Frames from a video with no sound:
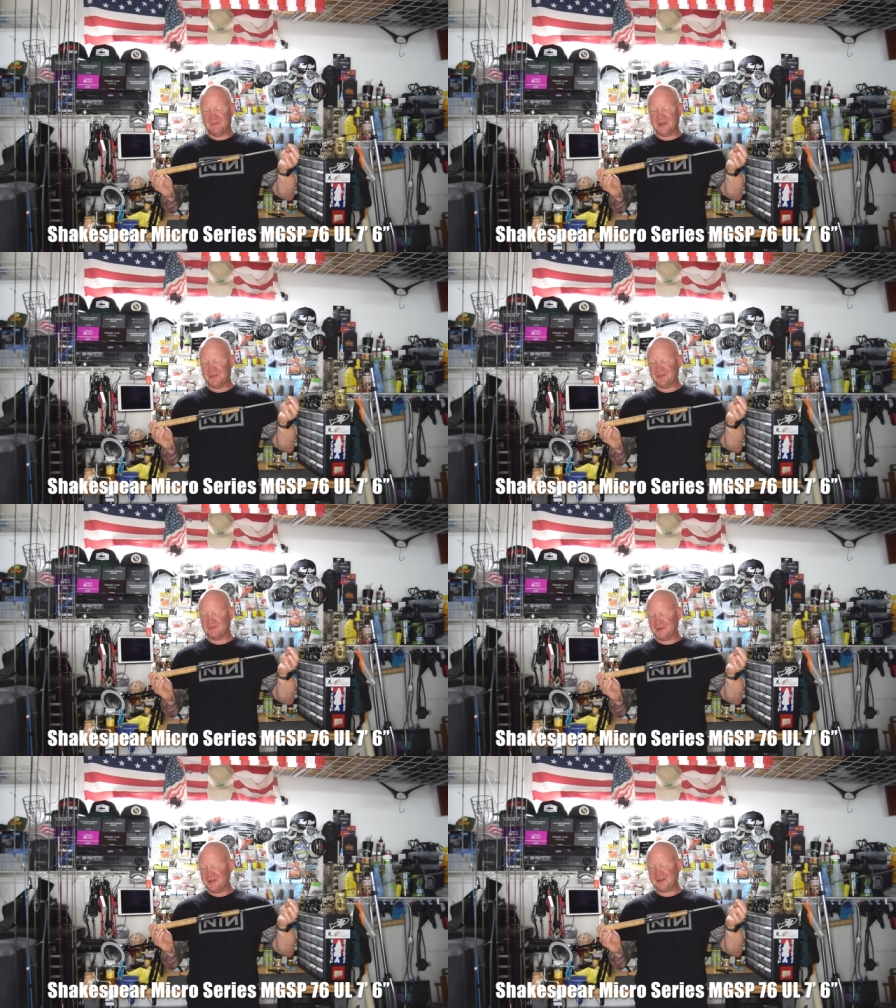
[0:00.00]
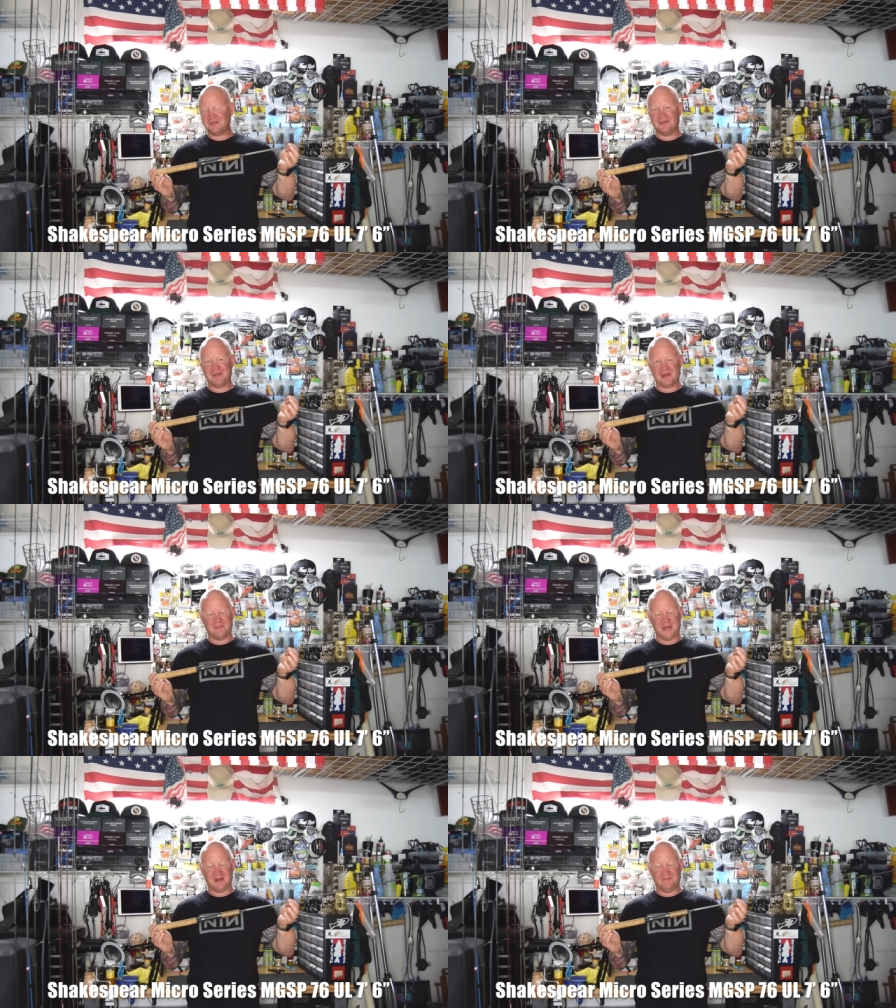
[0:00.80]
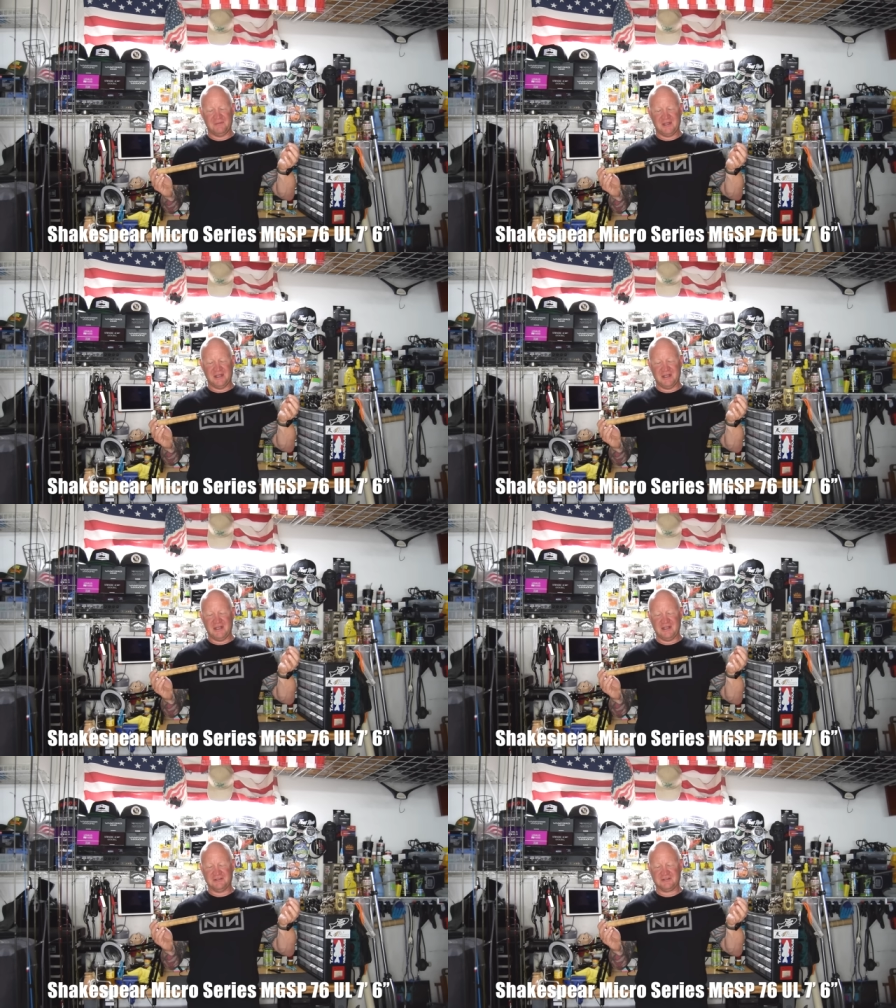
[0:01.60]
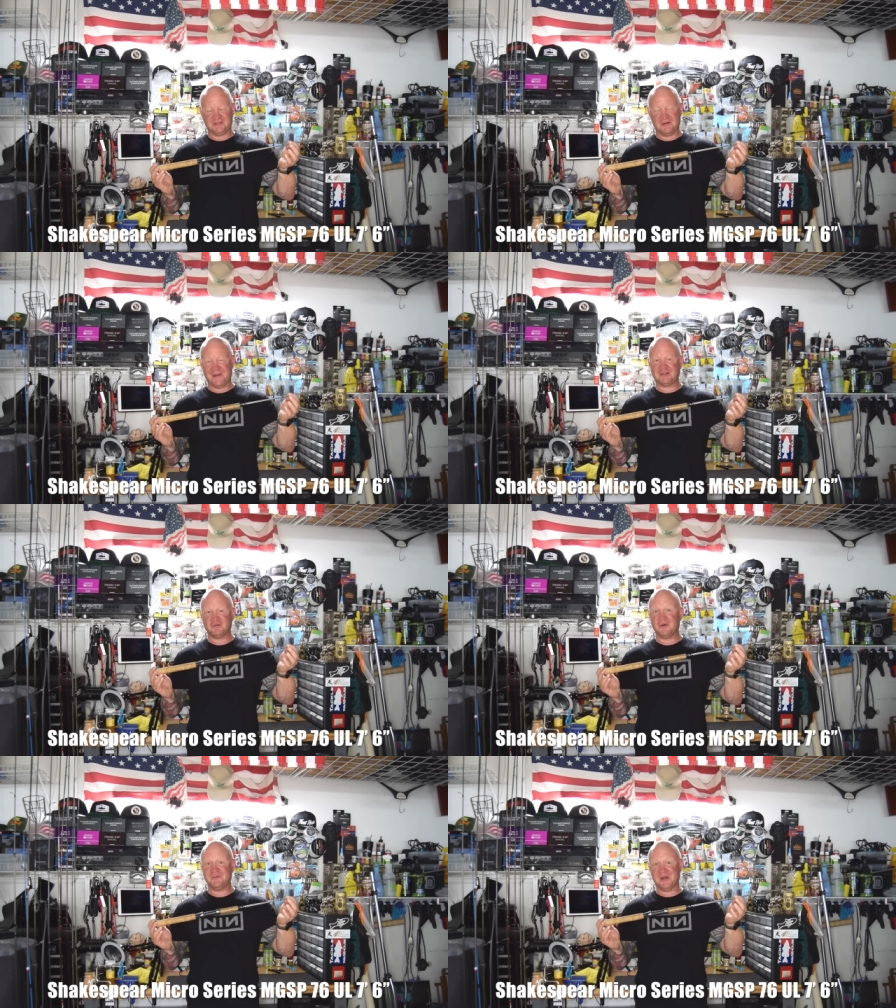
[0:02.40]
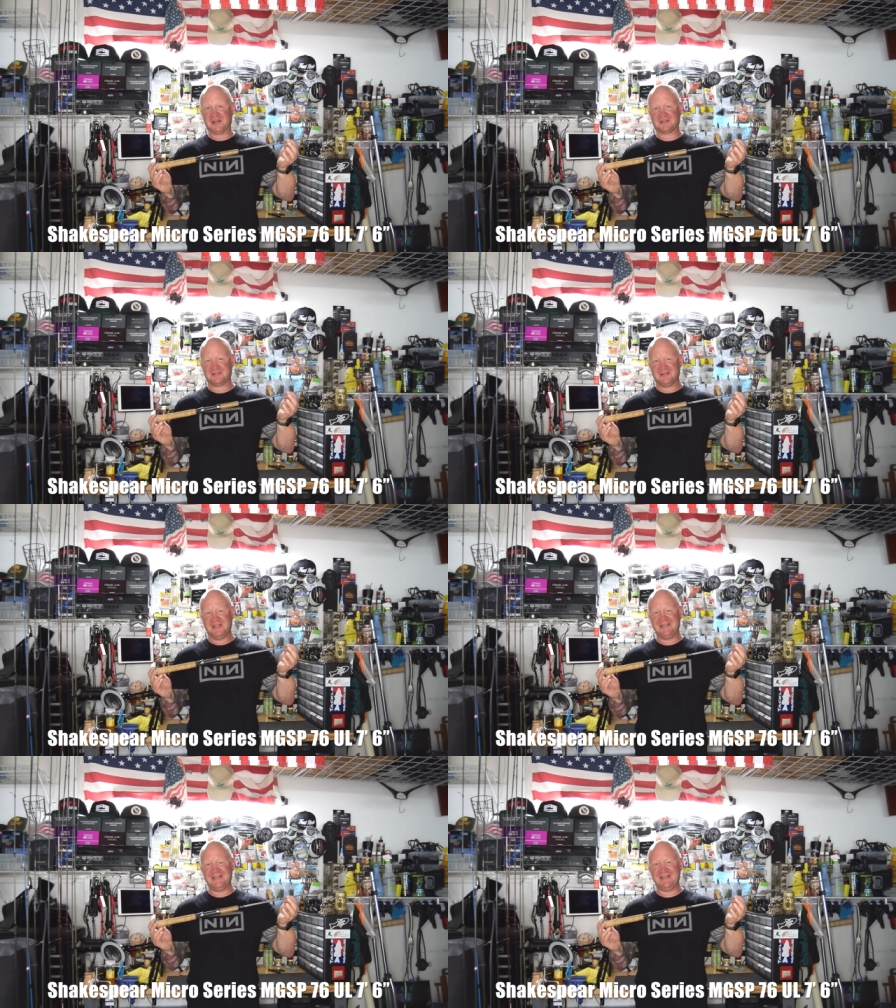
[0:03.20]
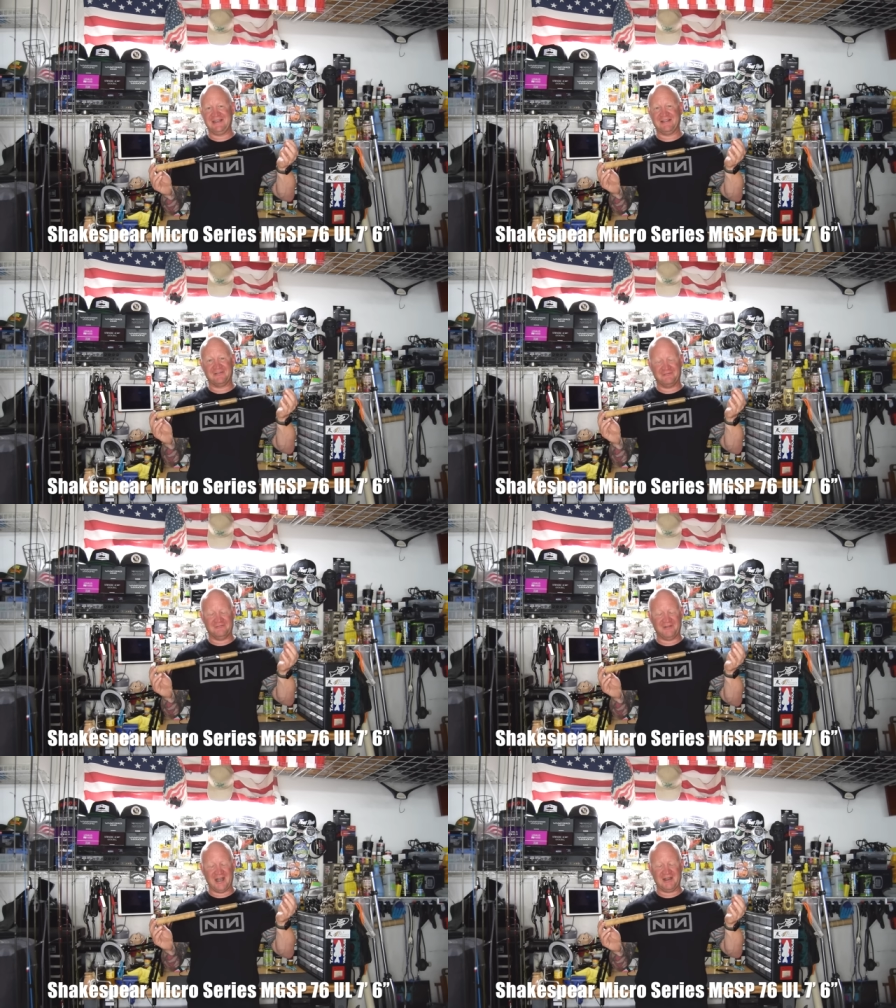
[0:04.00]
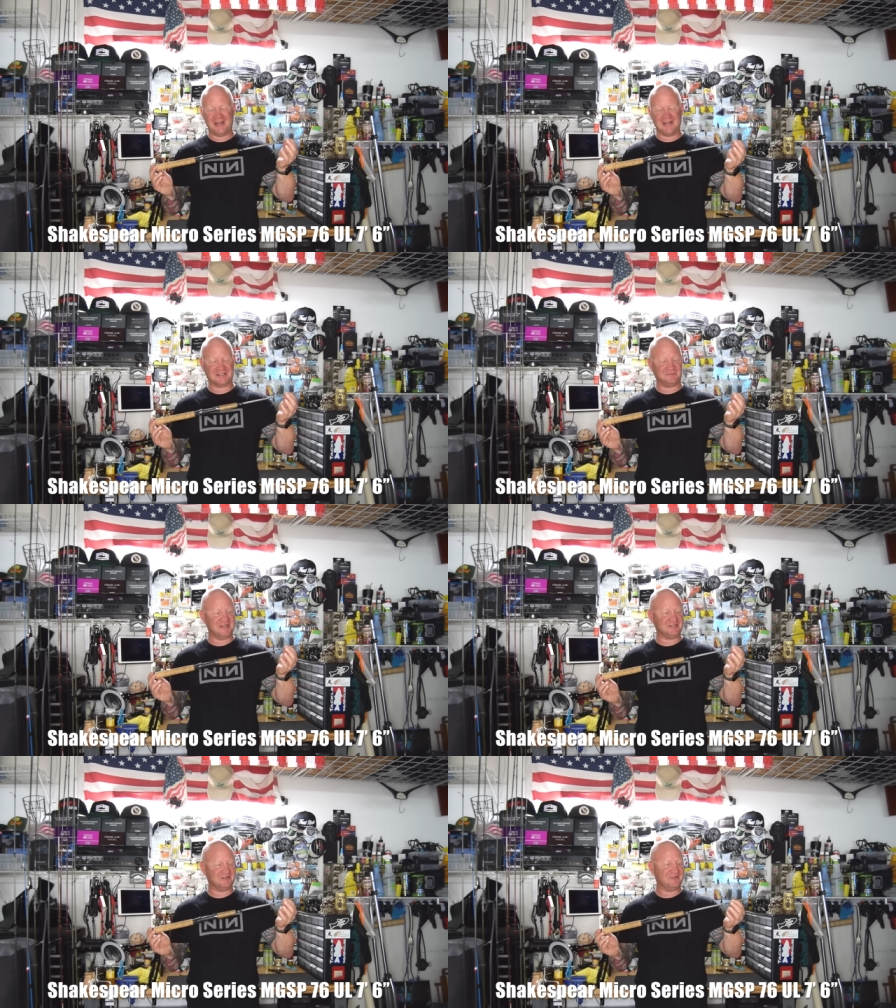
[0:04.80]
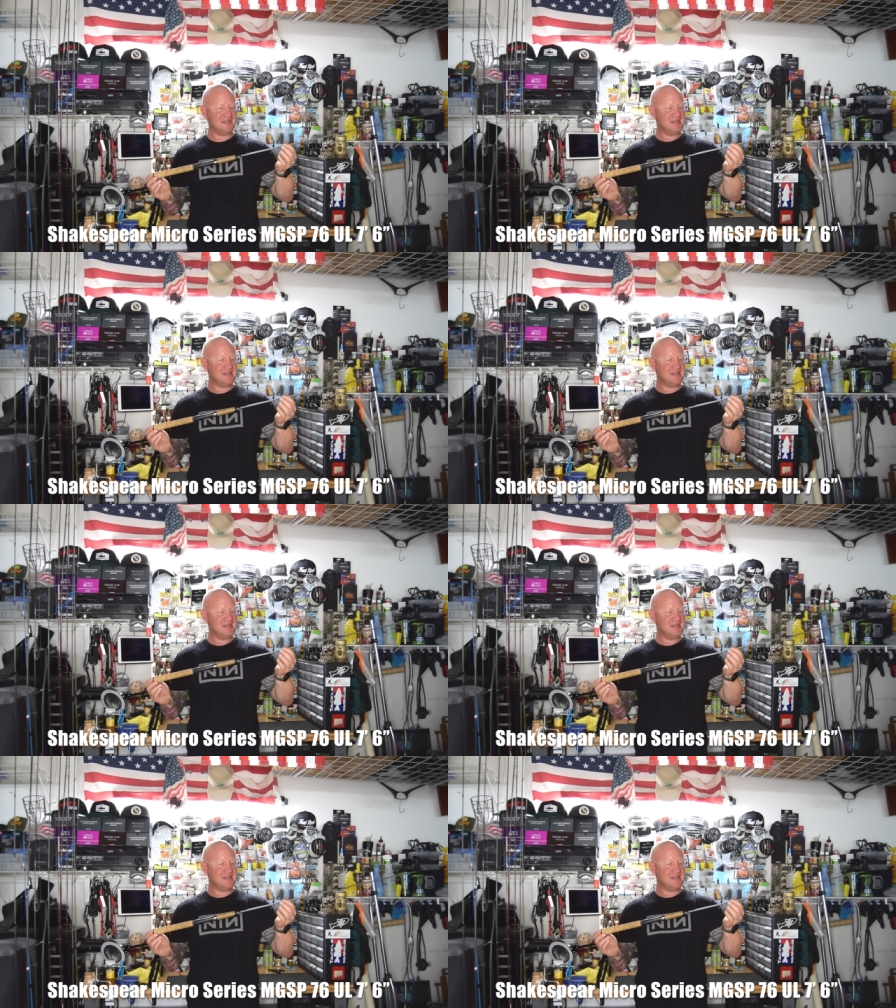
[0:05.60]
But the really cool thing about them is they're about 20 bucks. They're very inexpensive,